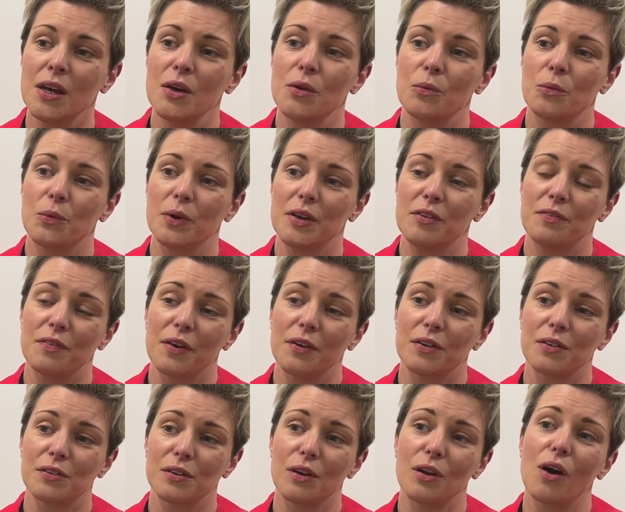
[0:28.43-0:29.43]
we
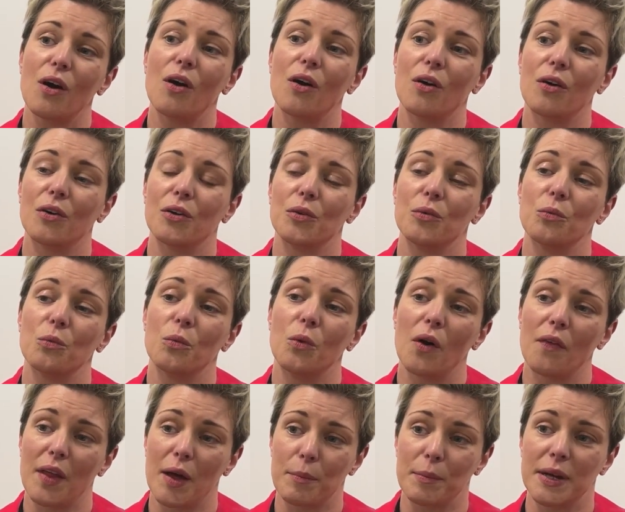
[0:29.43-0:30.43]
focus a lot on
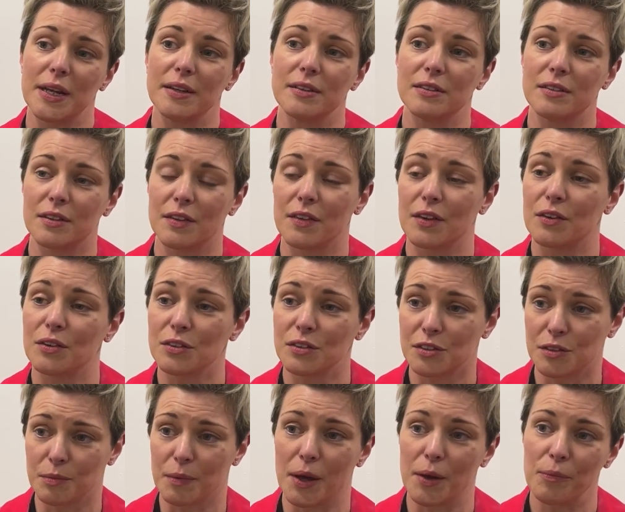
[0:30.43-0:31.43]
what that means to the
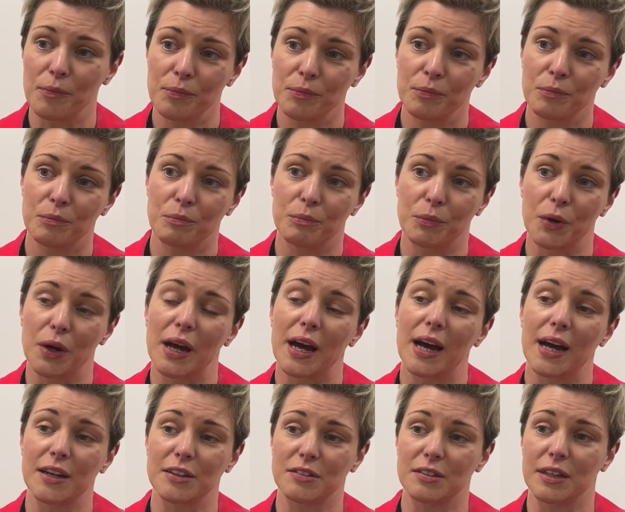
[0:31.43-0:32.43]
customer. But
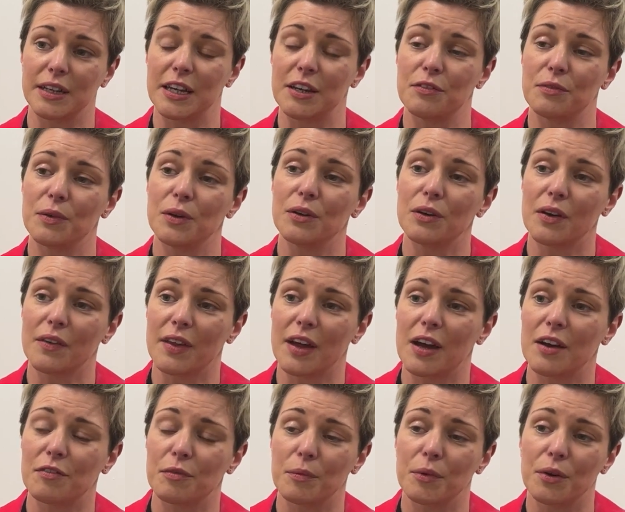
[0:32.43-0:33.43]
actually, if we look at
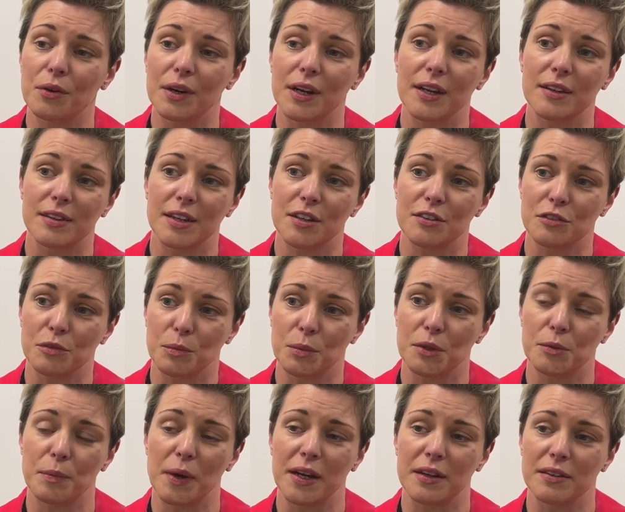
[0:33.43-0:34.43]
that from an organisational
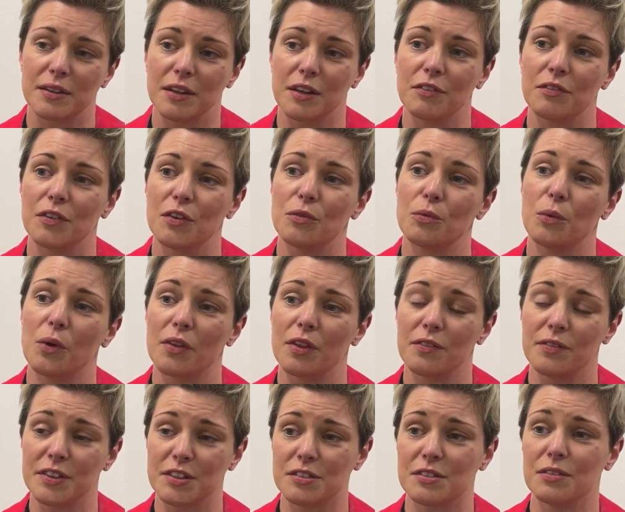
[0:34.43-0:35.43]
perspective of what the
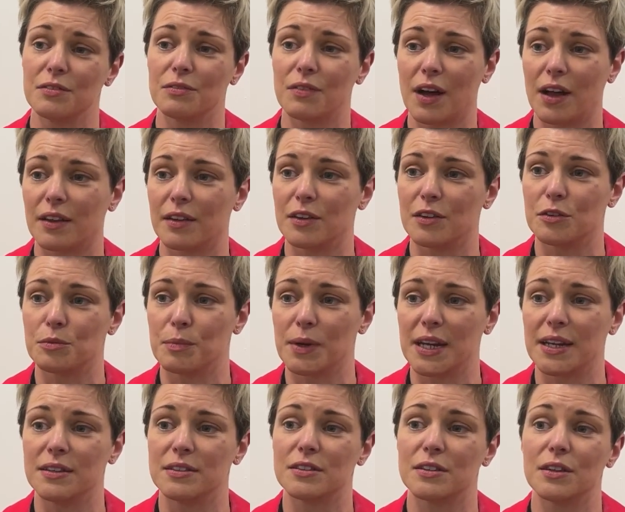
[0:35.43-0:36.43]
vision and values
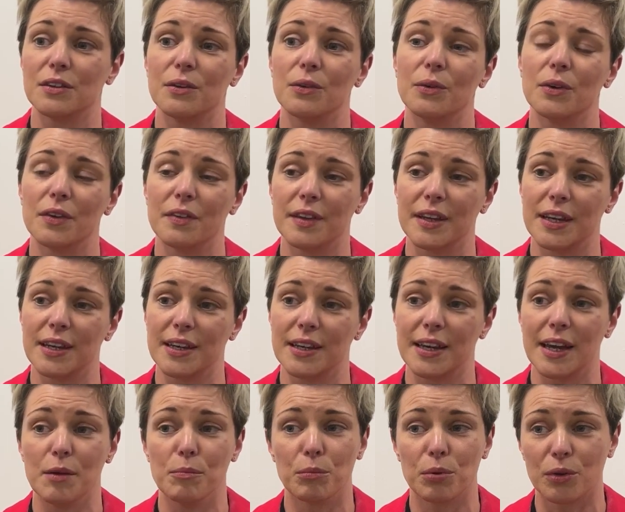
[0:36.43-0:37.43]
mean to the
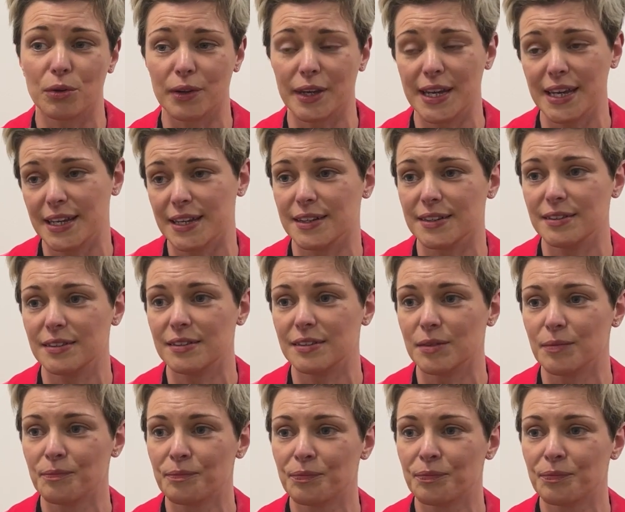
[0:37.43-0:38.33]
employees,